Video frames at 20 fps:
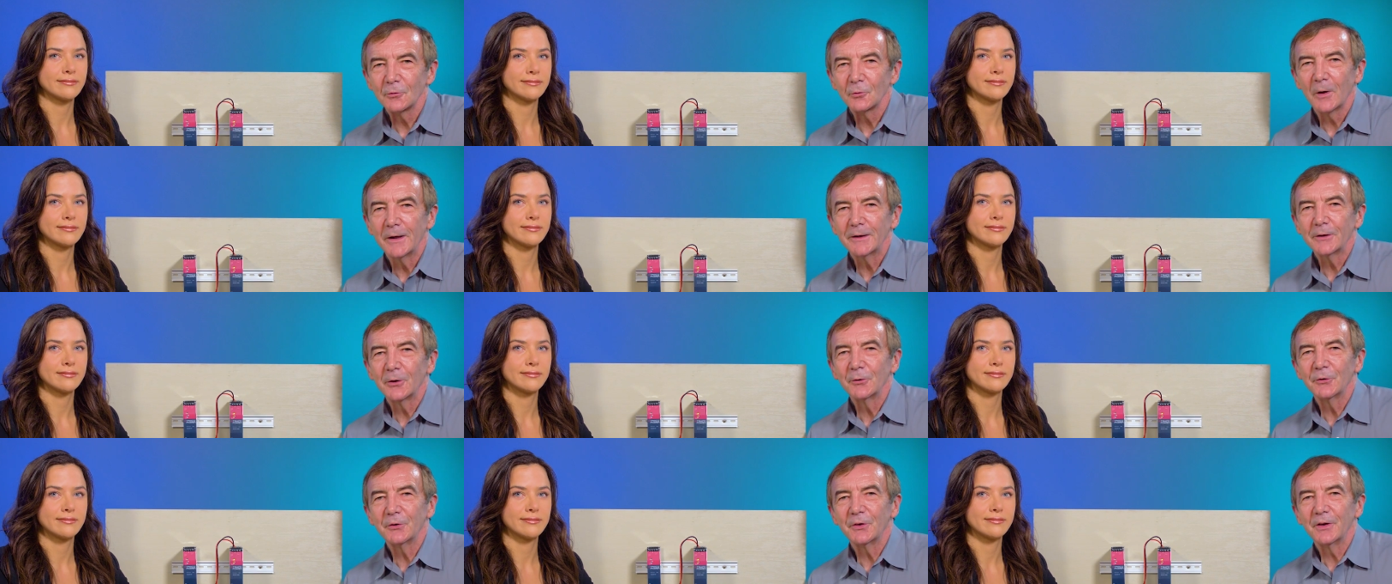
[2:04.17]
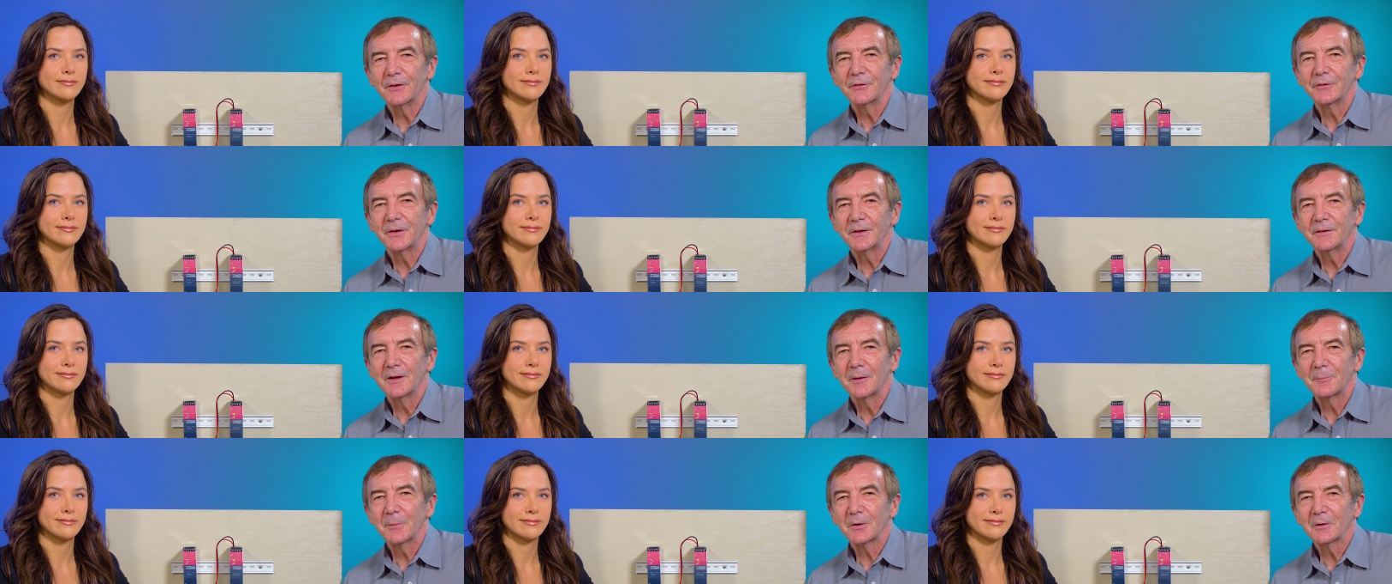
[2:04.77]
Speaker 1: Traco says they
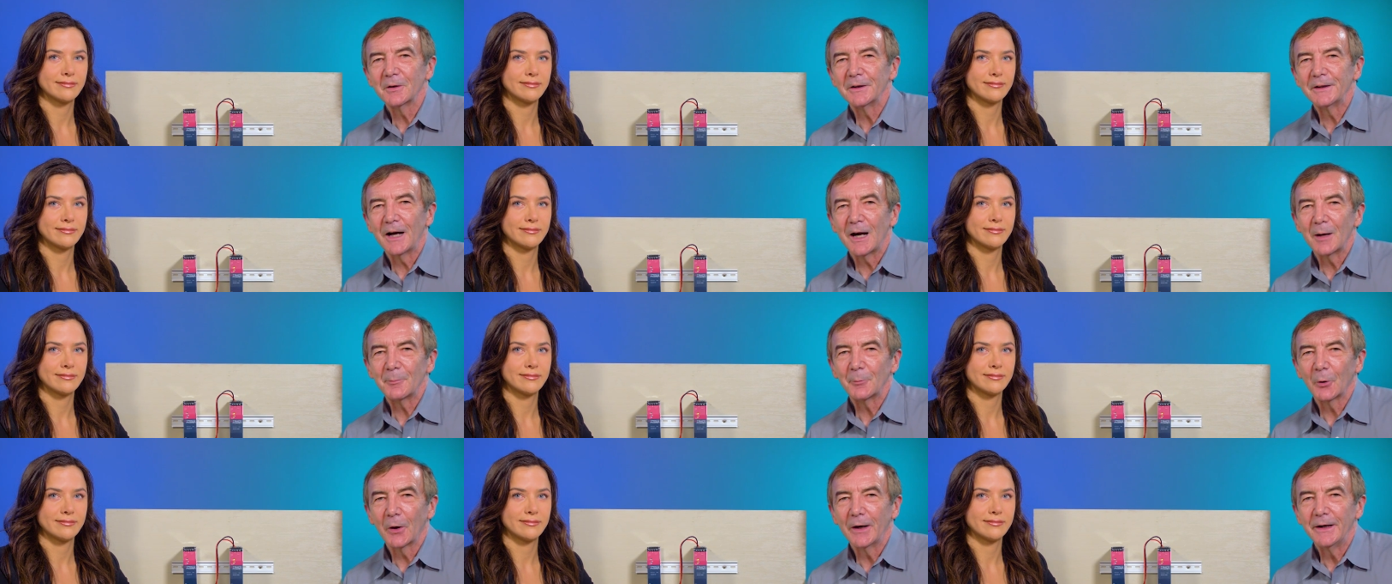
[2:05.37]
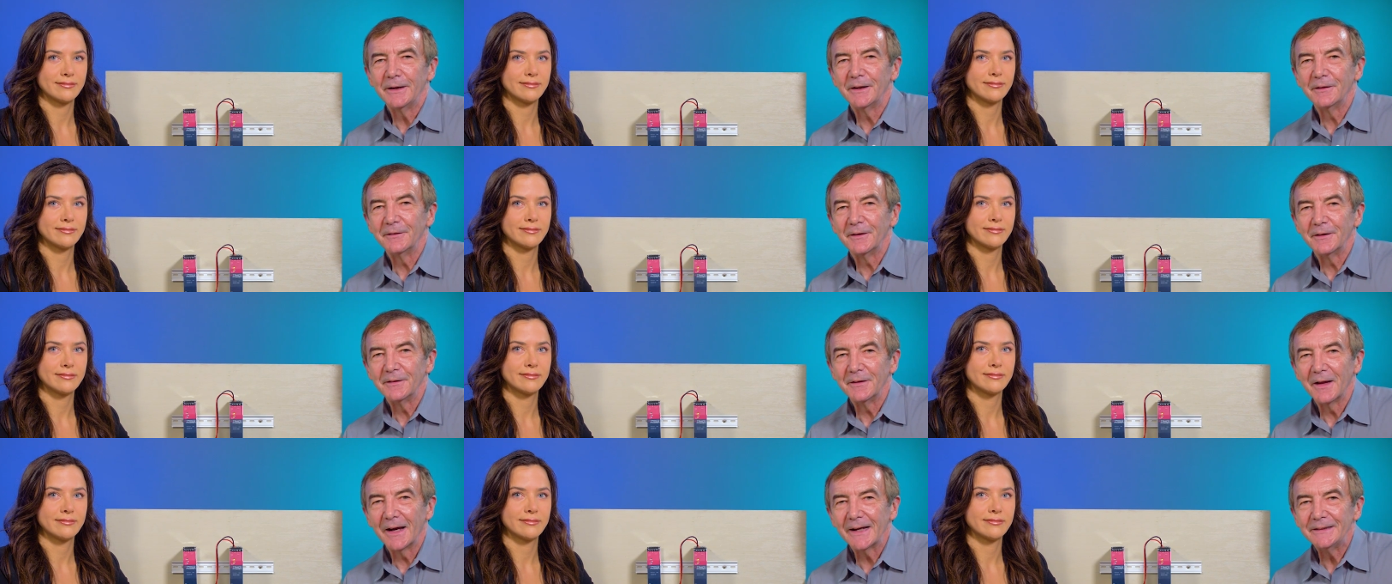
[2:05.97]
typically operate in
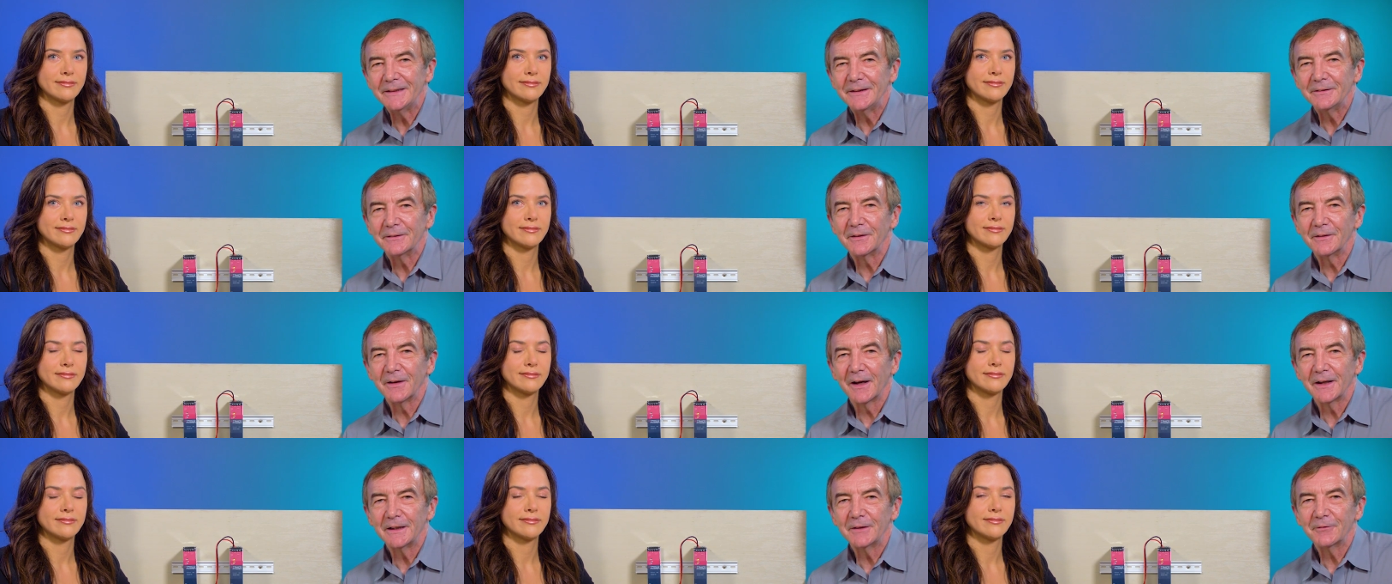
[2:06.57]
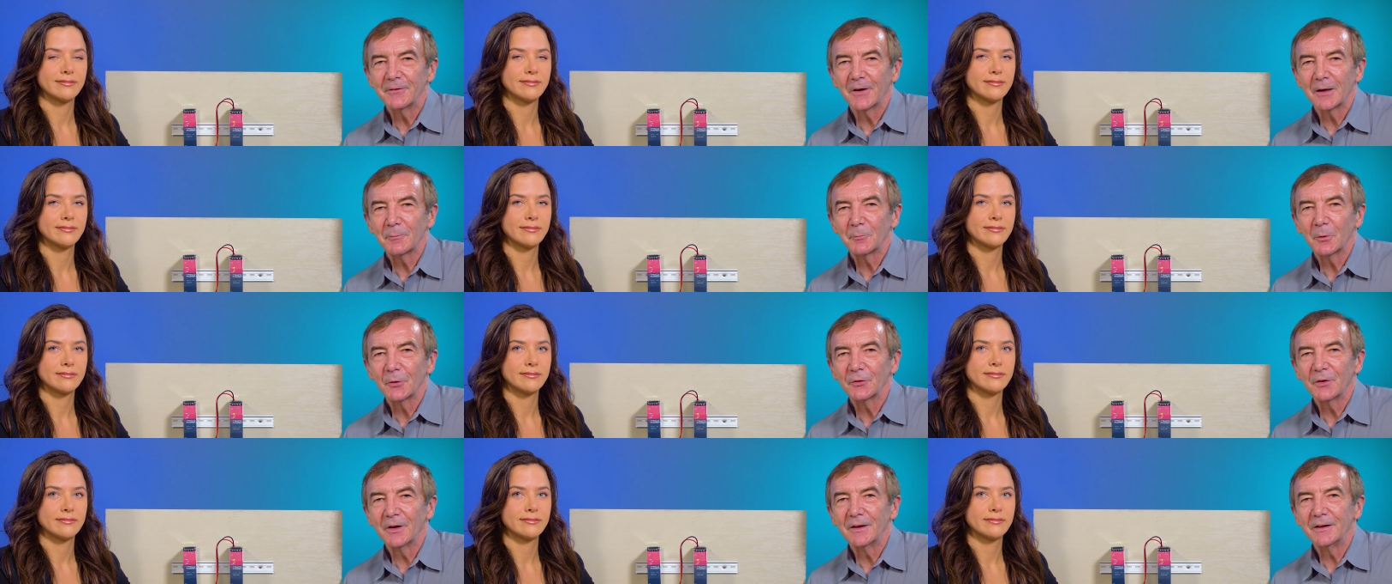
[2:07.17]
the 90 to
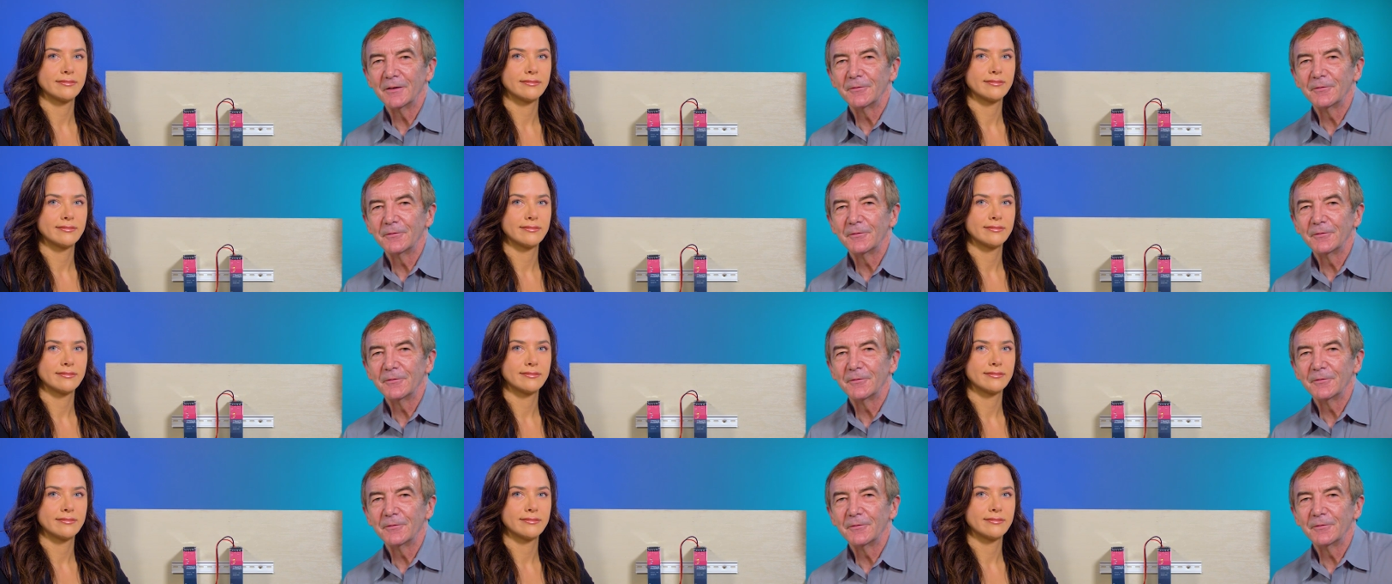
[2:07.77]
95%